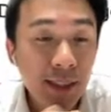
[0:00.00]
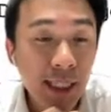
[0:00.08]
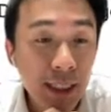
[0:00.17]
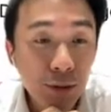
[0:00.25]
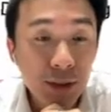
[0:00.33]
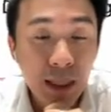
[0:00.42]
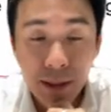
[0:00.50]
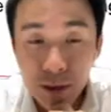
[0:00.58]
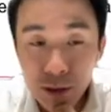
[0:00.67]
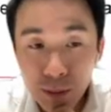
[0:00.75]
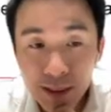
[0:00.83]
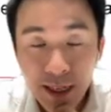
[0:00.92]
day two is up by
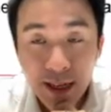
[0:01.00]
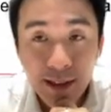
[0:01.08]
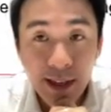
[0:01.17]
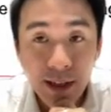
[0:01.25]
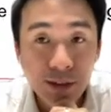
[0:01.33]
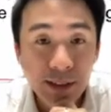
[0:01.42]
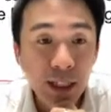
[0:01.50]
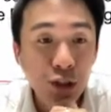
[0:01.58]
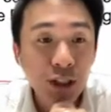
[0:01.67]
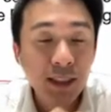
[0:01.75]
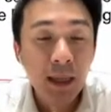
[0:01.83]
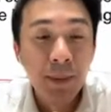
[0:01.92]
2%, and on day
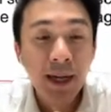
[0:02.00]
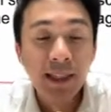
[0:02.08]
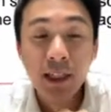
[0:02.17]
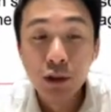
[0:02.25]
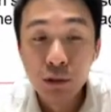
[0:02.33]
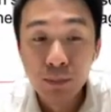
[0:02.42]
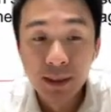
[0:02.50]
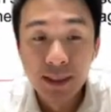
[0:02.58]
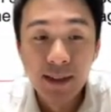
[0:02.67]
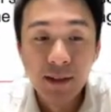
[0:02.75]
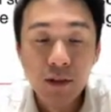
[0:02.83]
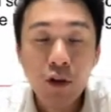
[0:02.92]
three, it's up by another 2%.